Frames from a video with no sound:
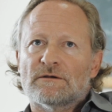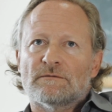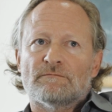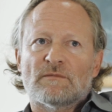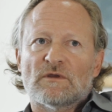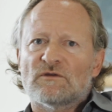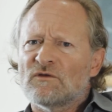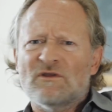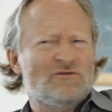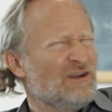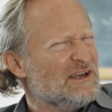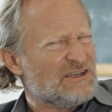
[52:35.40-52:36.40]
Um, so
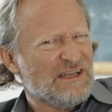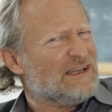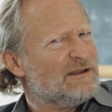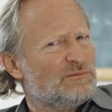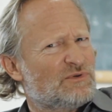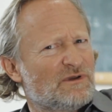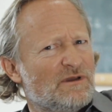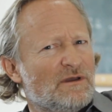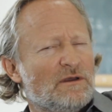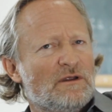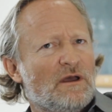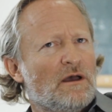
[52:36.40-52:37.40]
these are really deep,
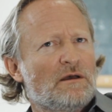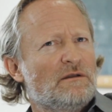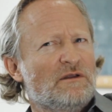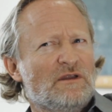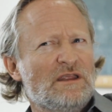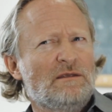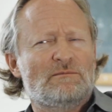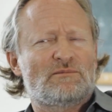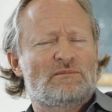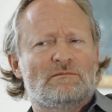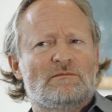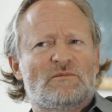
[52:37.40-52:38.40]
uh, deep
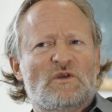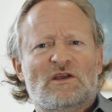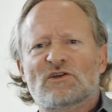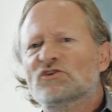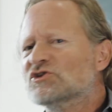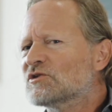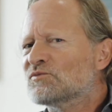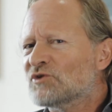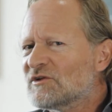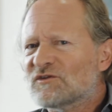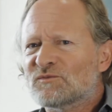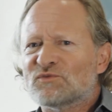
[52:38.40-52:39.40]
psychological
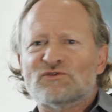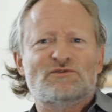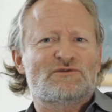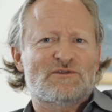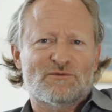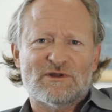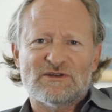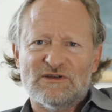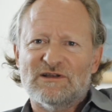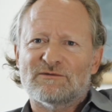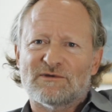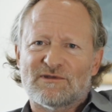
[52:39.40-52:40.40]
principles that we're
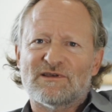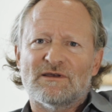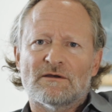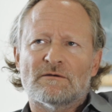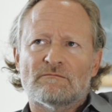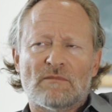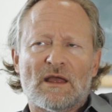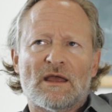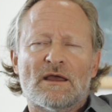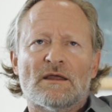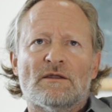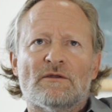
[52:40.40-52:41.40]
dealing with here.
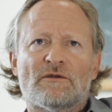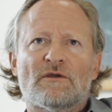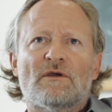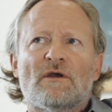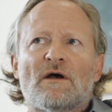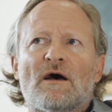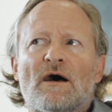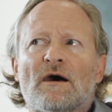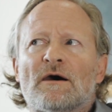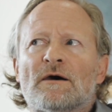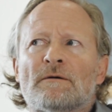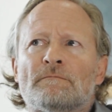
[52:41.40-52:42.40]
And
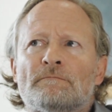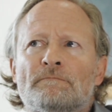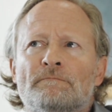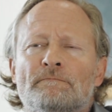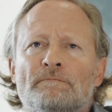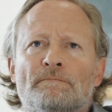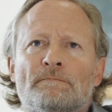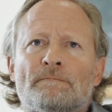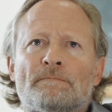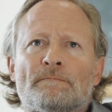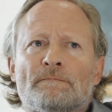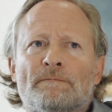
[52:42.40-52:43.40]
um,
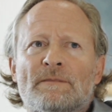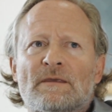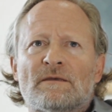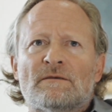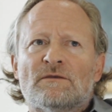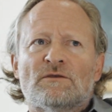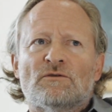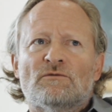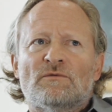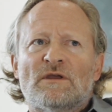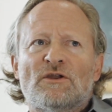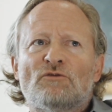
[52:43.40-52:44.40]

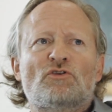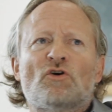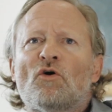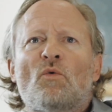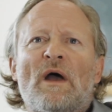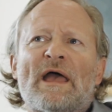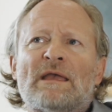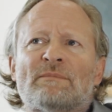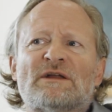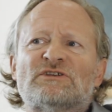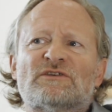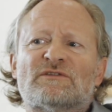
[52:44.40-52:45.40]
they don't go away
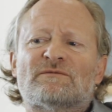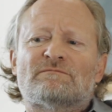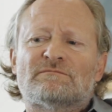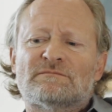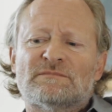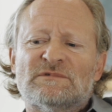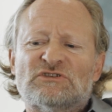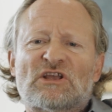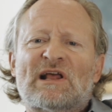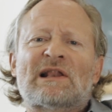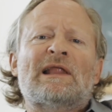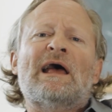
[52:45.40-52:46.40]
by just
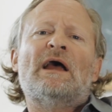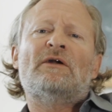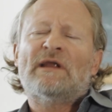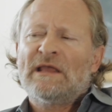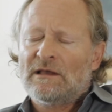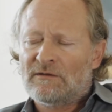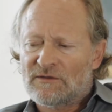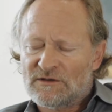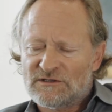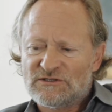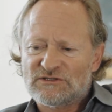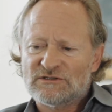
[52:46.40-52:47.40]
declaring
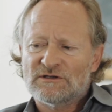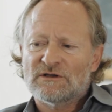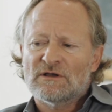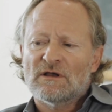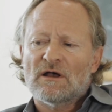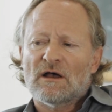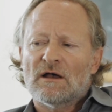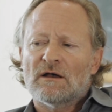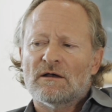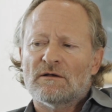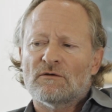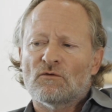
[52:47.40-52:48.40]
that
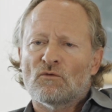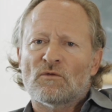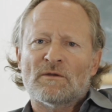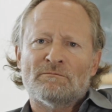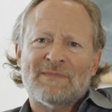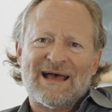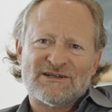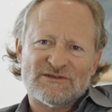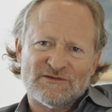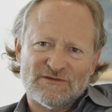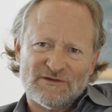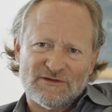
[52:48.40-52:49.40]
all that
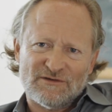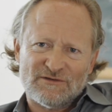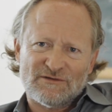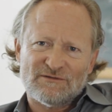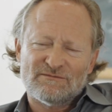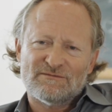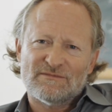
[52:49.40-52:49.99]
matters is